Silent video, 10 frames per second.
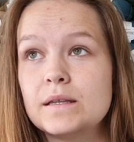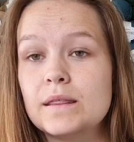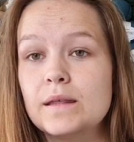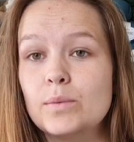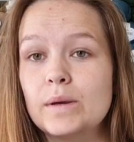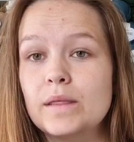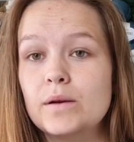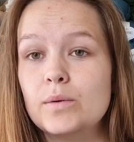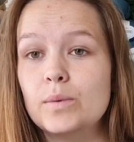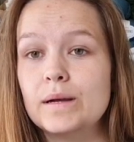the
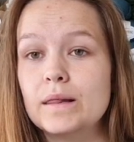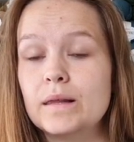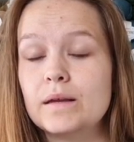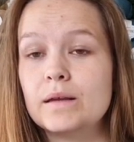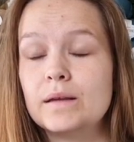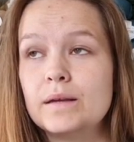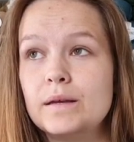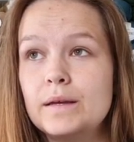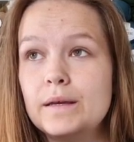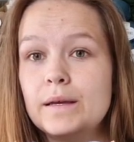weather will
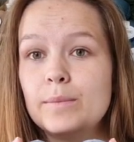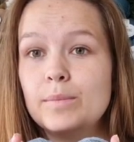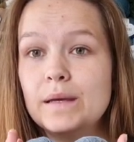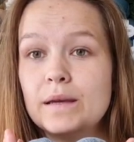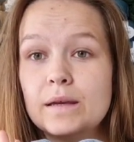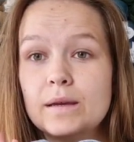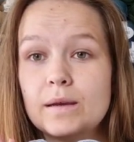be,